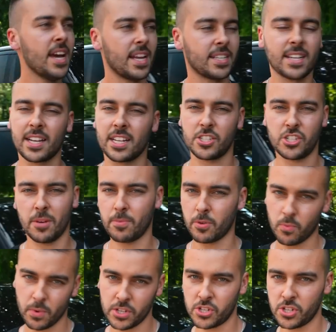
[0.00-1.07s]
it's not gonna chip
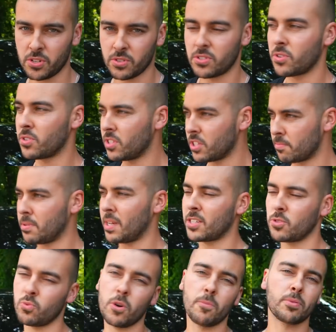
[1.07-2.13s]
your windshield, so
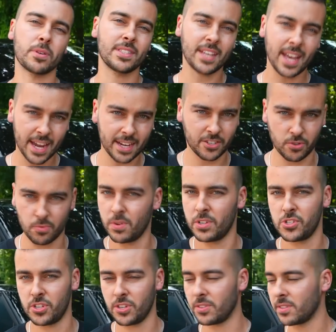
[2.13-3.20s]
Clearplex will protect your
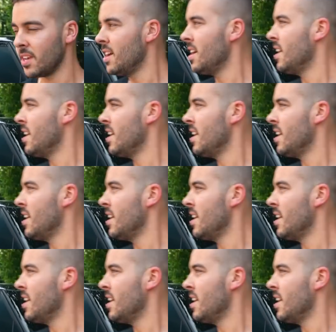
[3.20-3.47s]
windshield.